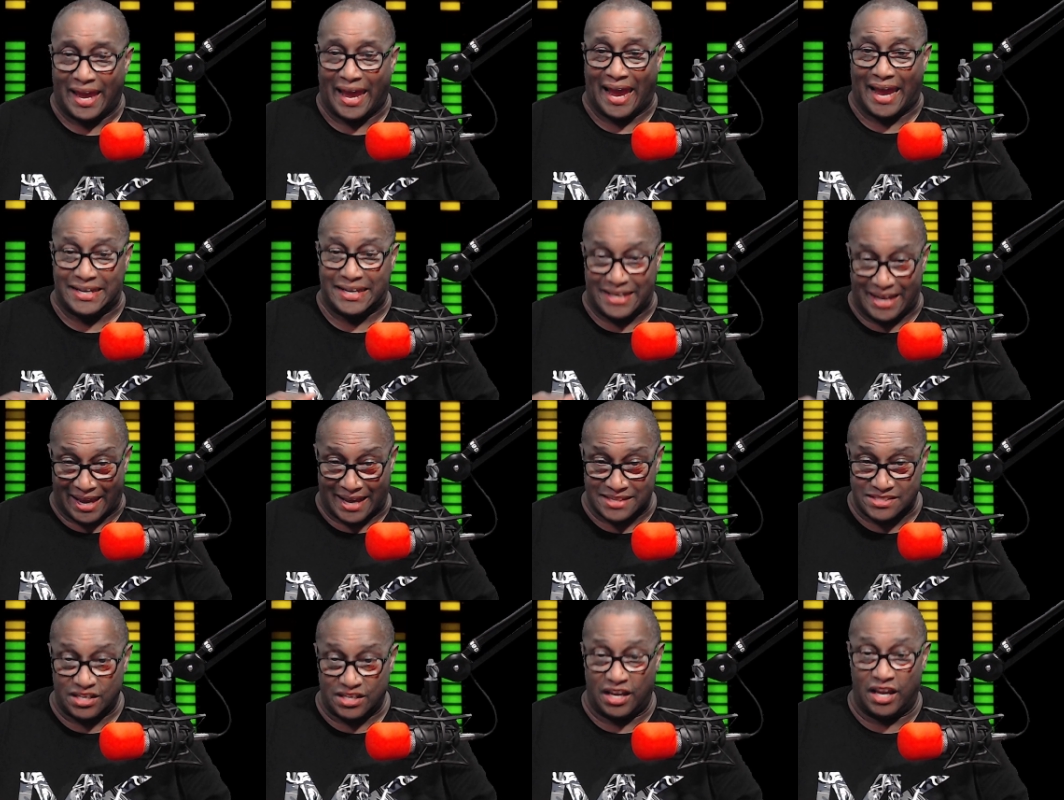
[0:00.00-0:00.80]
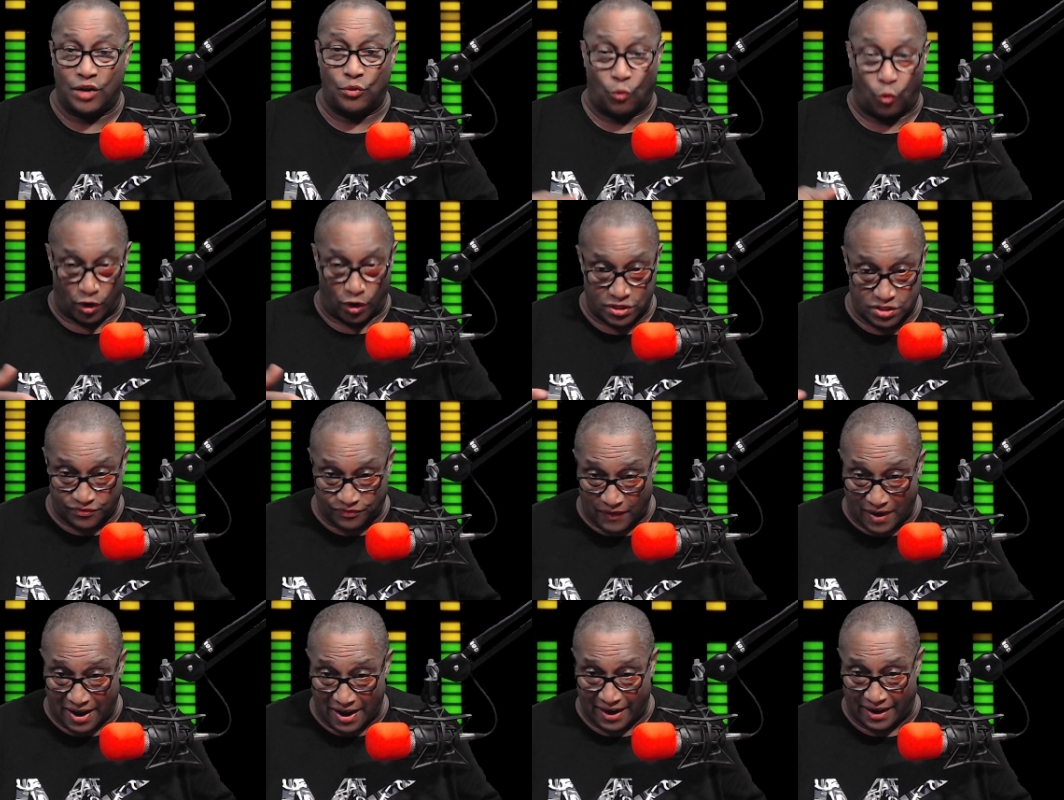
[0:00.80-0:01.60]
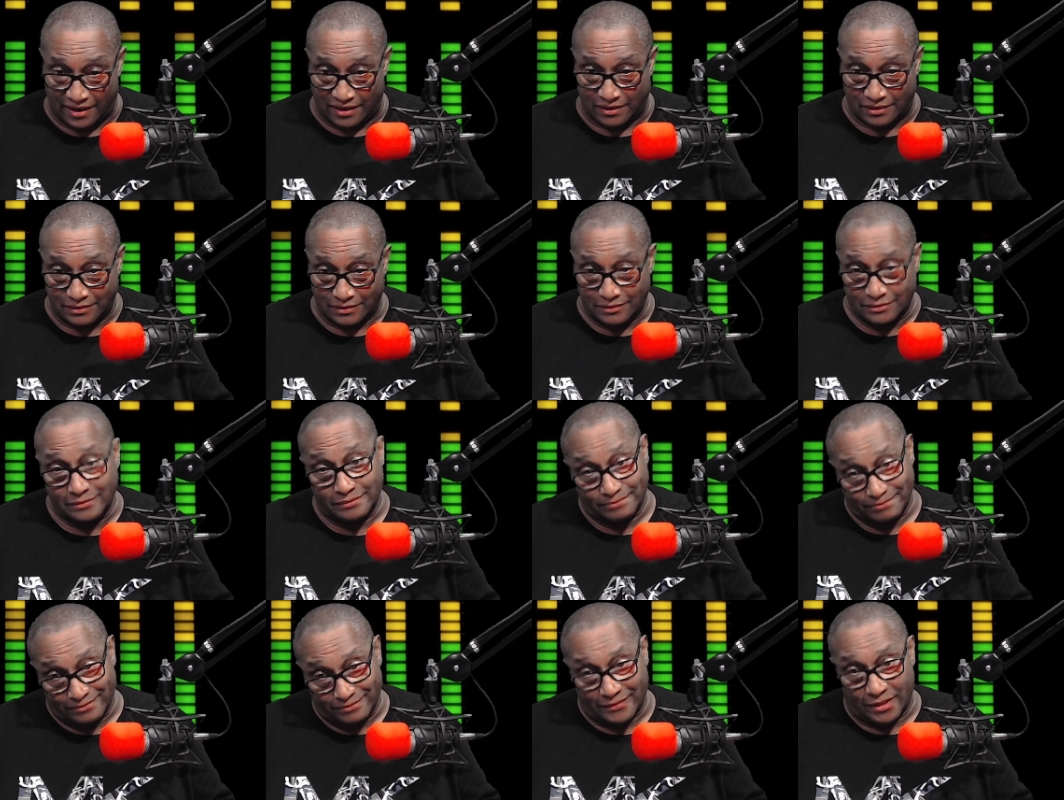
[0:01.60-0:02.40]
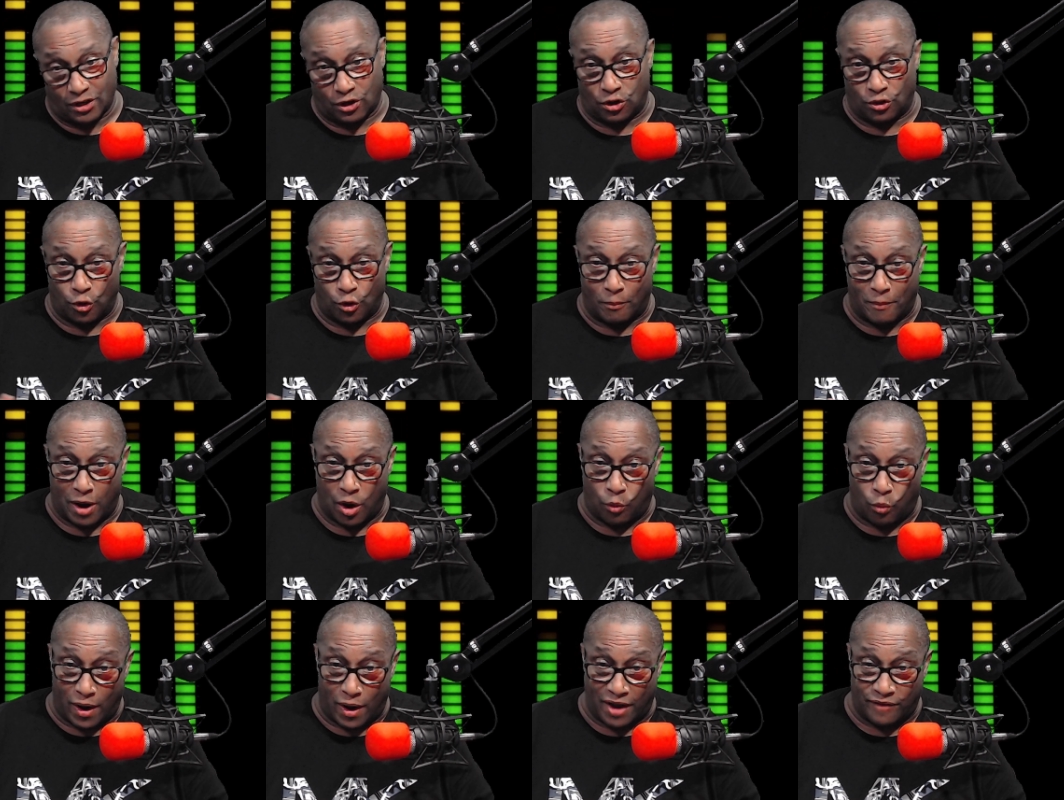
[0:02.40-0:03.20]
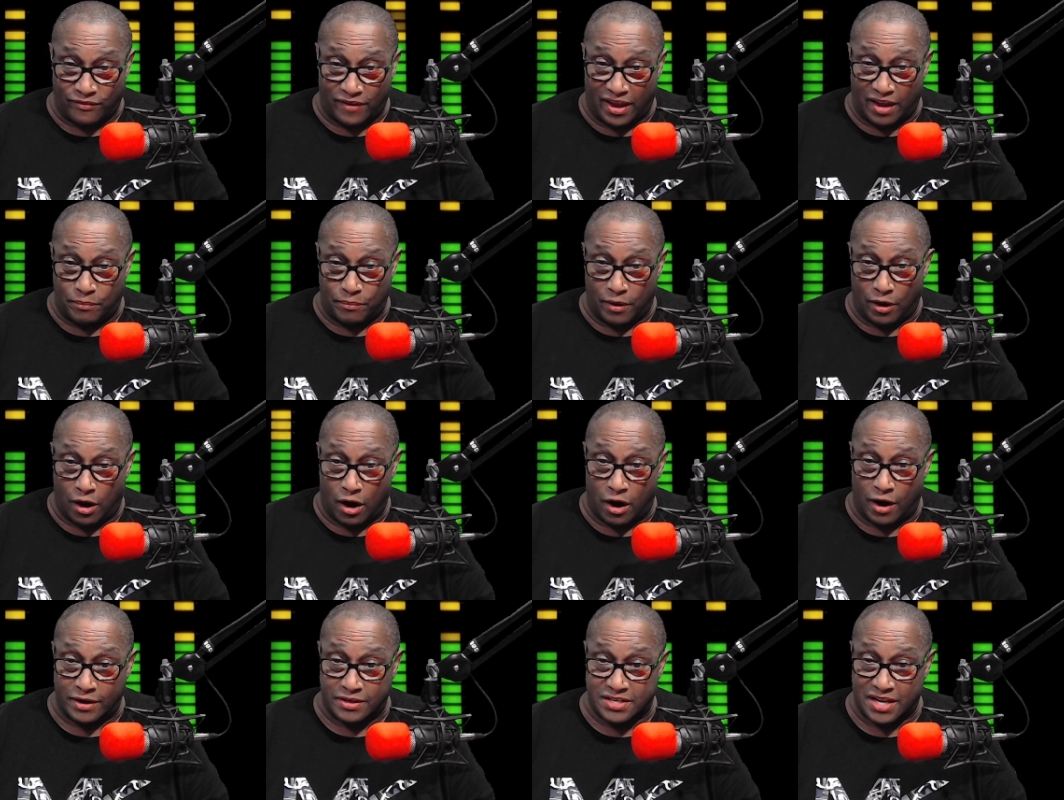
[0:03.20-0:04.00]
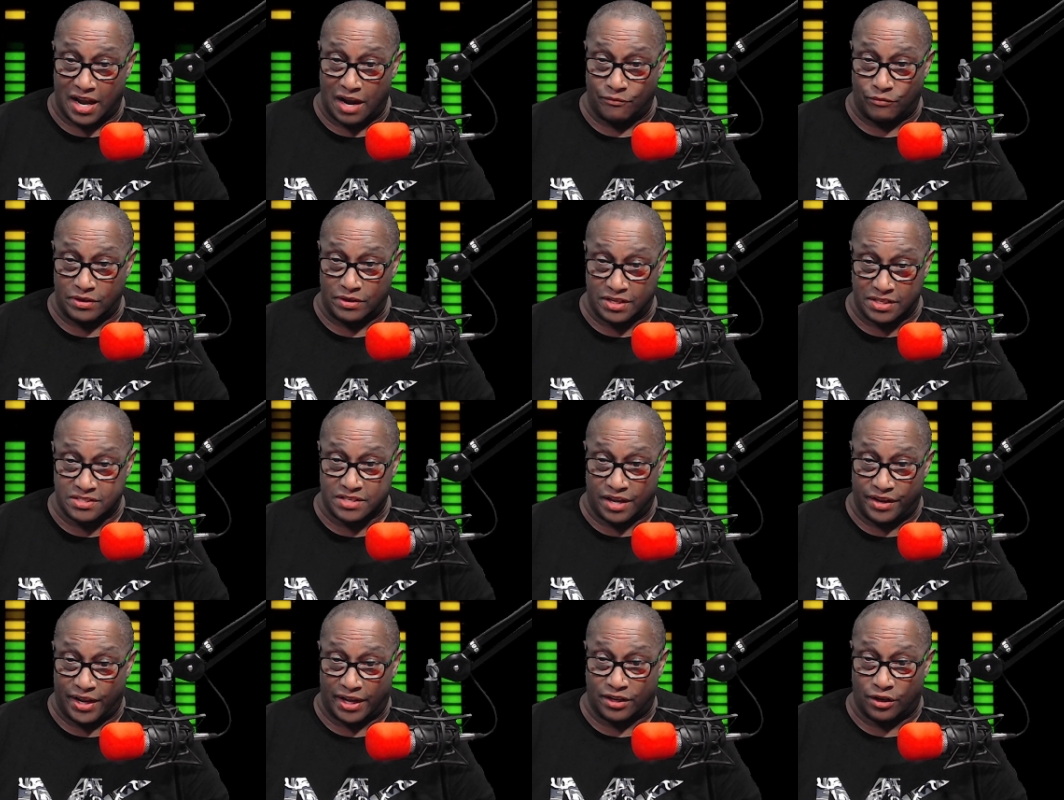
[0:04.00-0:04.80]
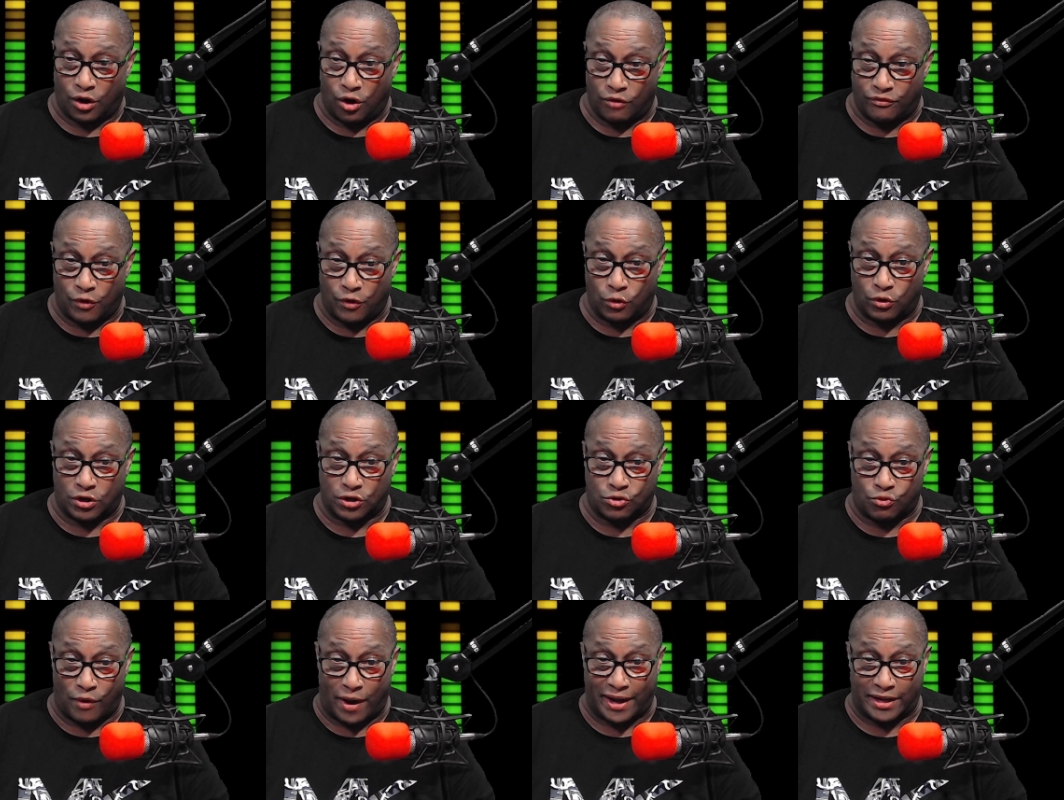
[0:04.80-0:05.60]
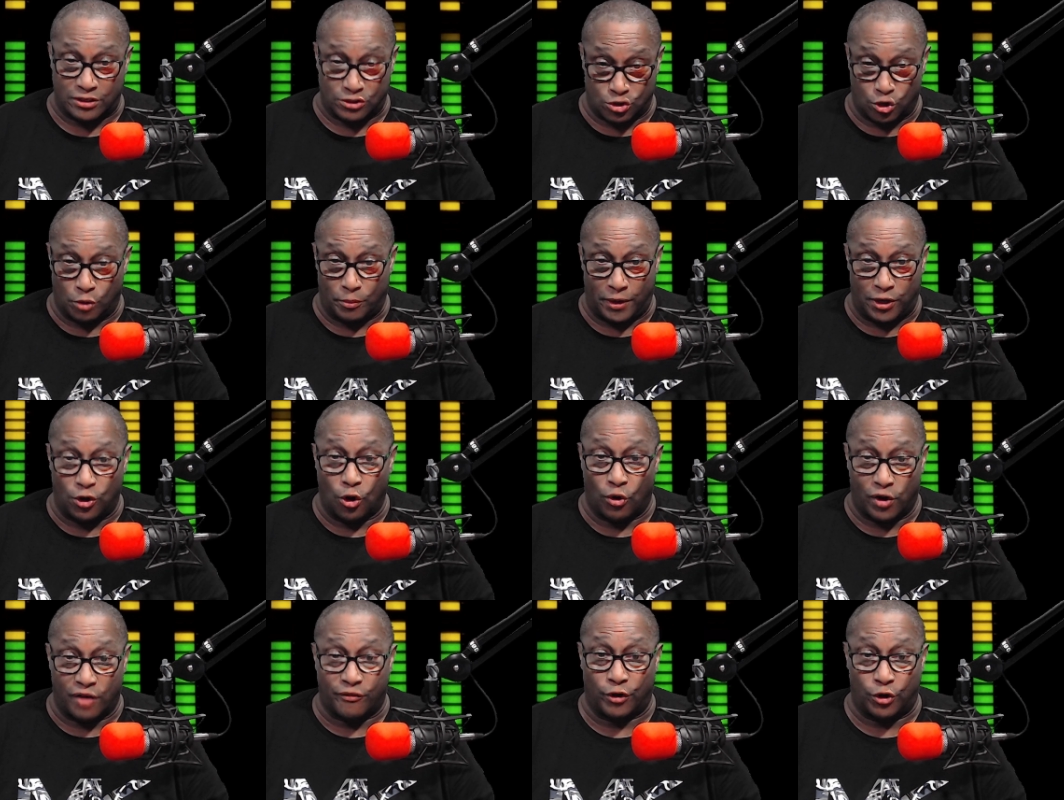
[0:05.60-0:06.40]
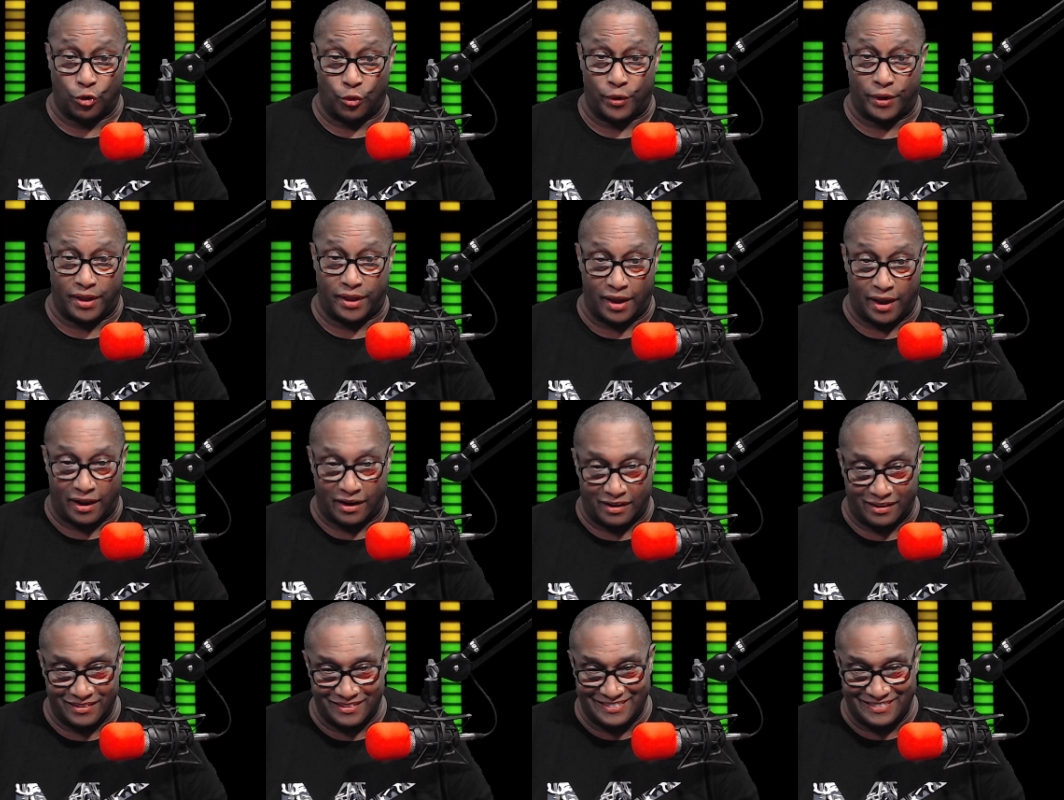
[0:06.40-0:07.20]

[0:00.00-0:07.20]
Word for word: And yes, it works fine. Although my wife gave me a hard time for disconnecting her Focusrite and told me don't ever do it again.